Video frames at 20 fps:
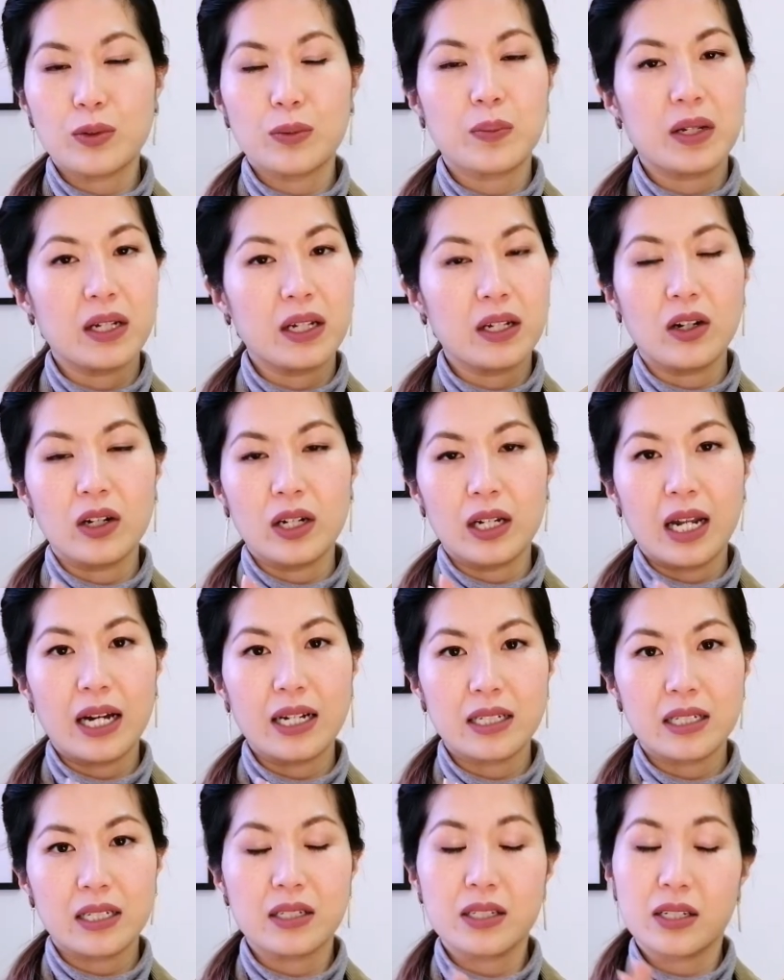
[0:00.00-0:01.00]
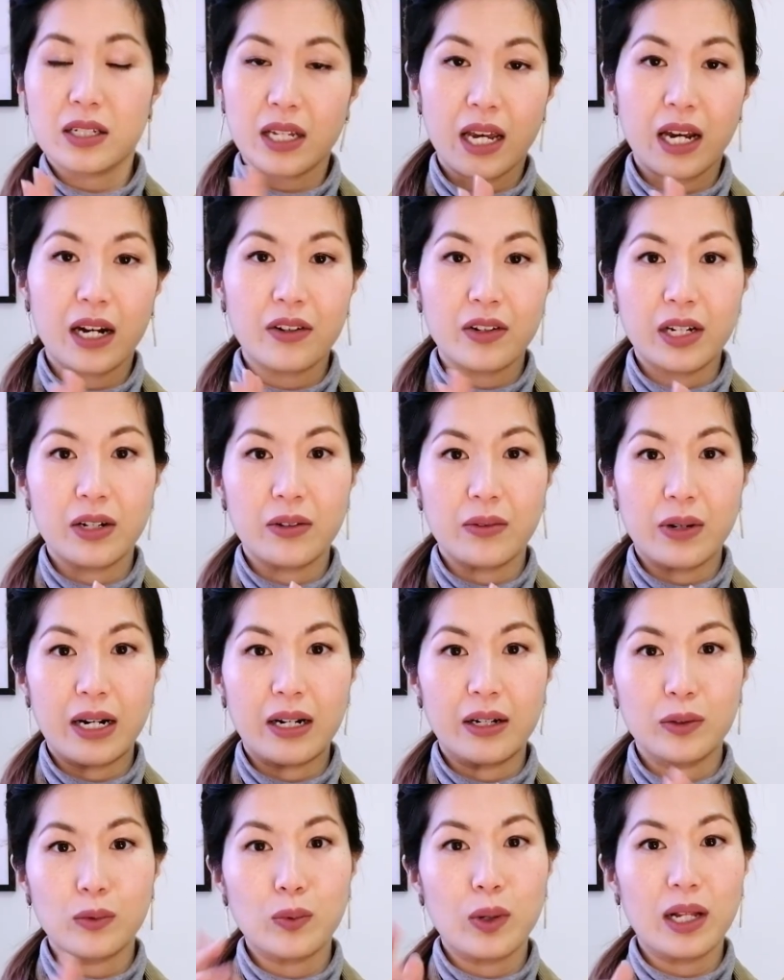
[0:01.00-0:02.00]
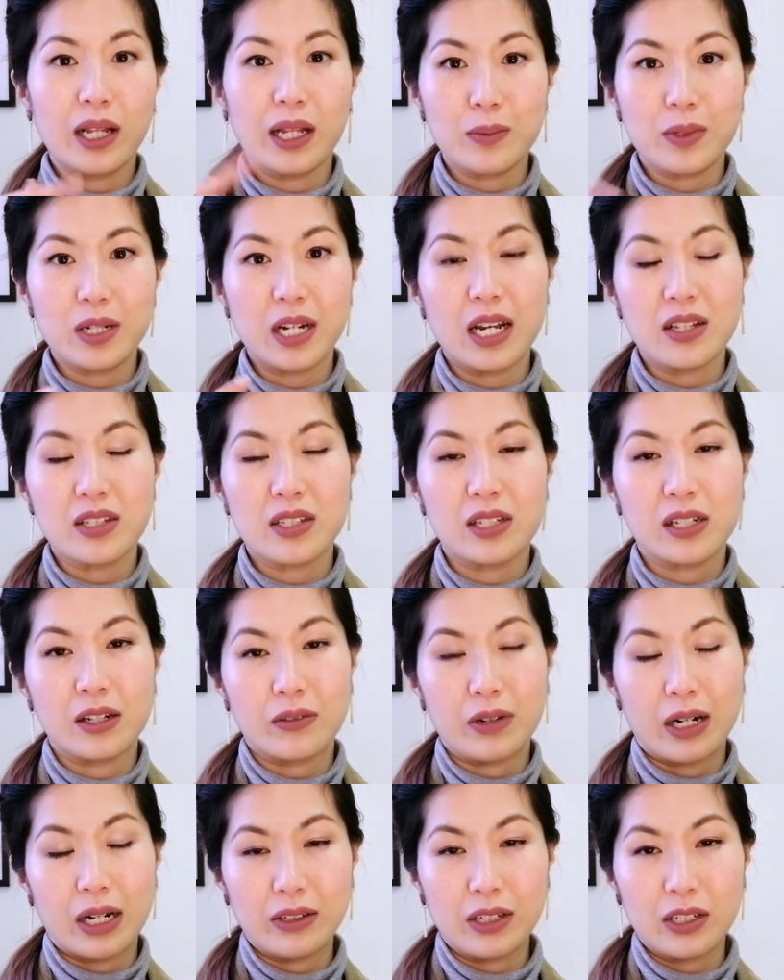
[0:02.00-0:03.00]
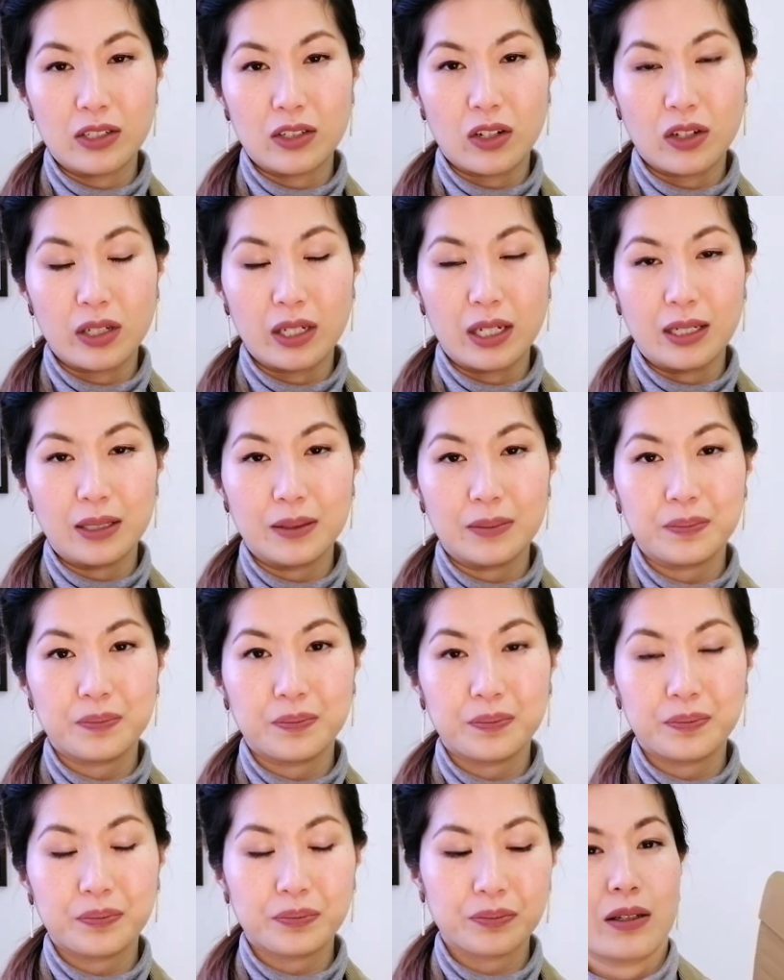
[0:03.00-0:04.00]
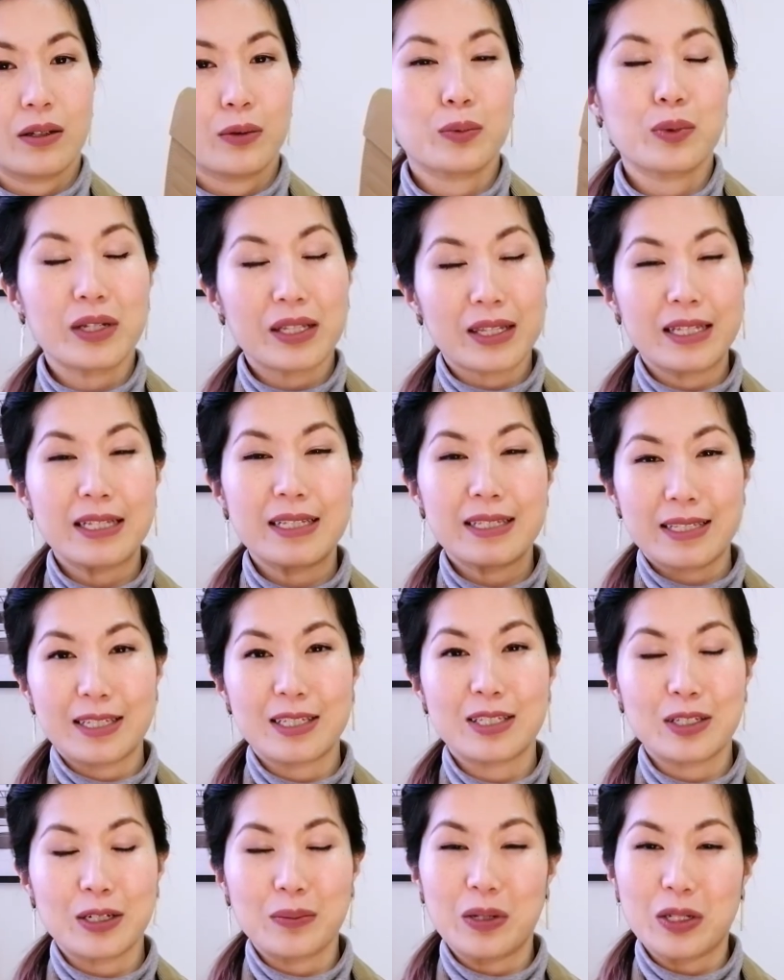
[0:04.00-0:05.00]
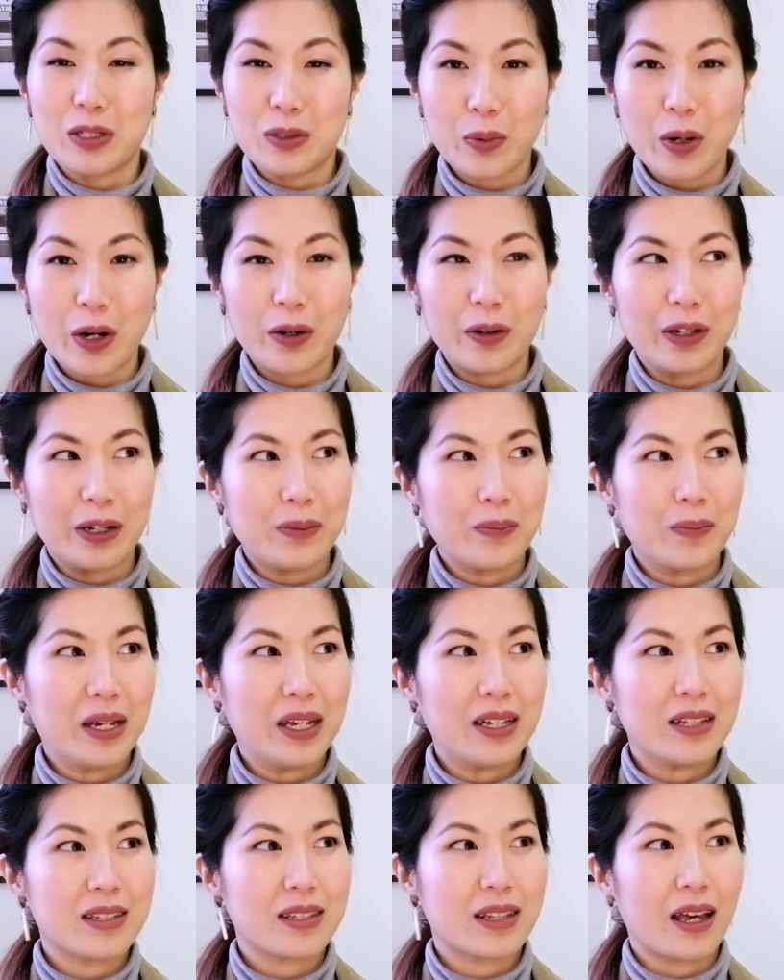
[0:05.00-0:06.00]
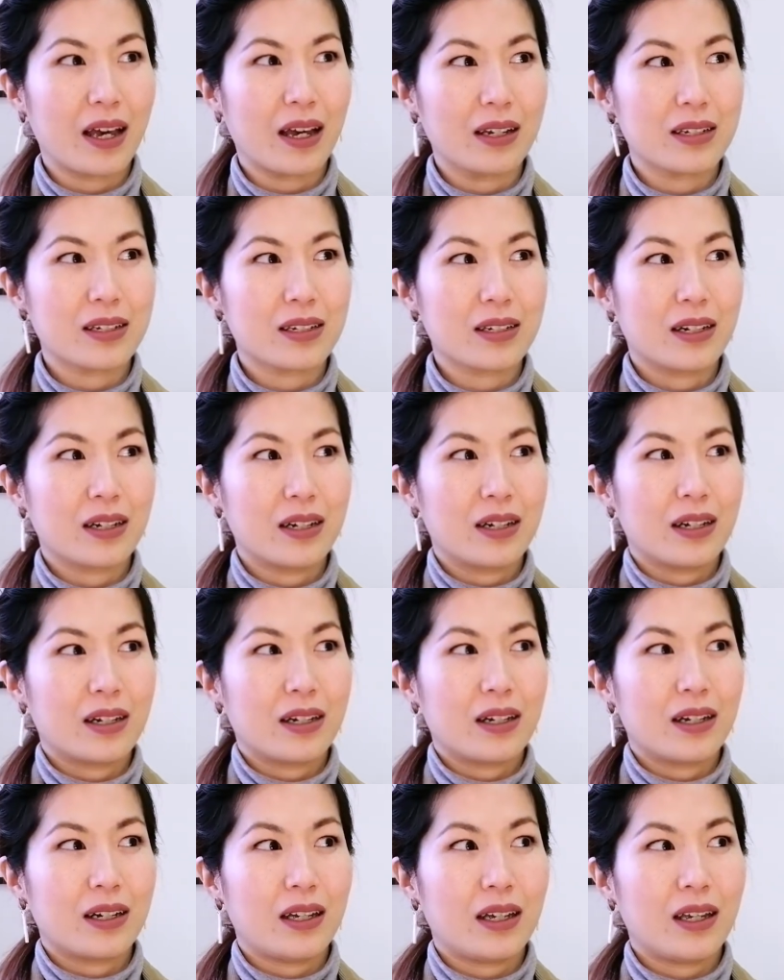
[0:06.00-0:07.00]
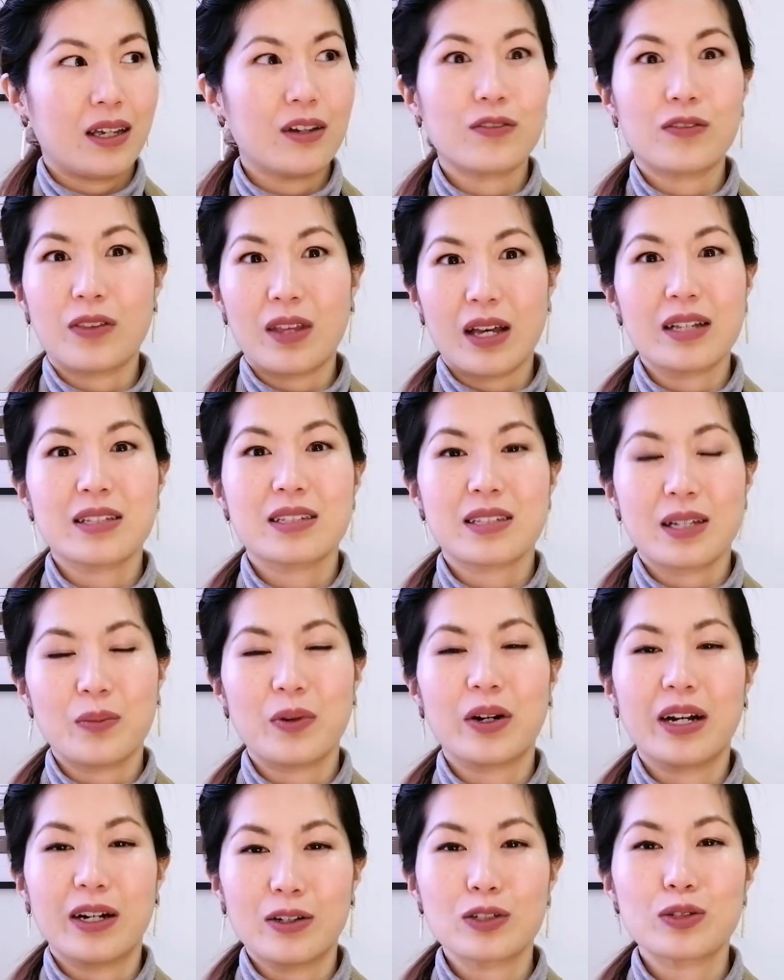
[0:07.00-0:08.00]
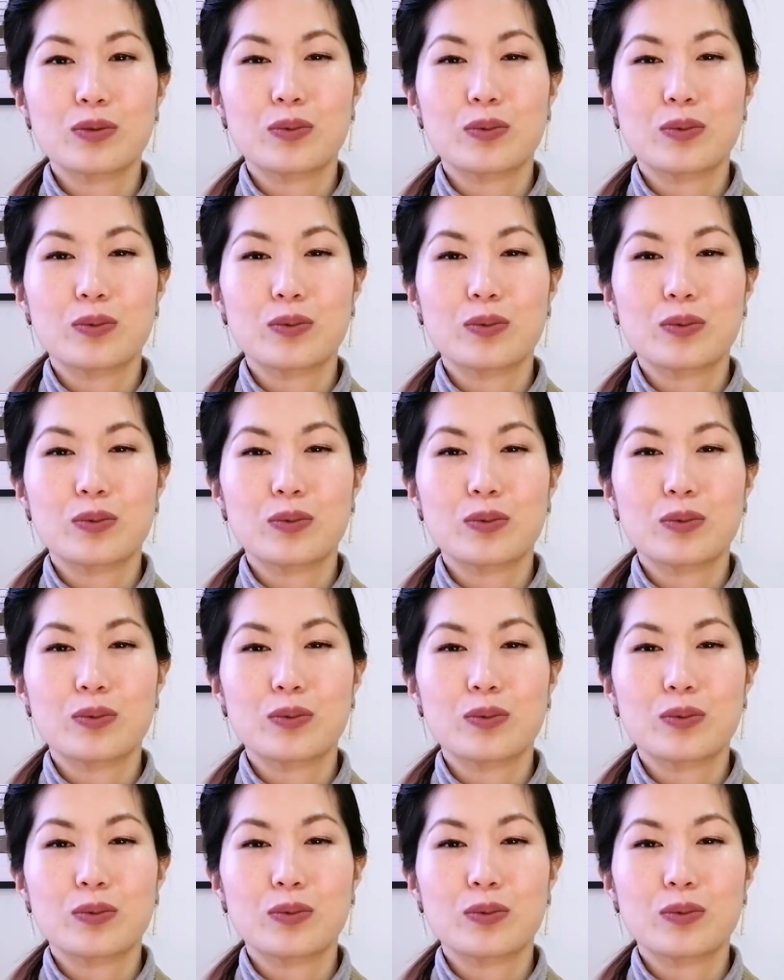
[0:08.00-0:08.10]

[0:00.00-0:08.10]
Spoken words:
be a lot lighter to carry around while I'm chasing around a toddler. With this system as well, it means that if there's someone else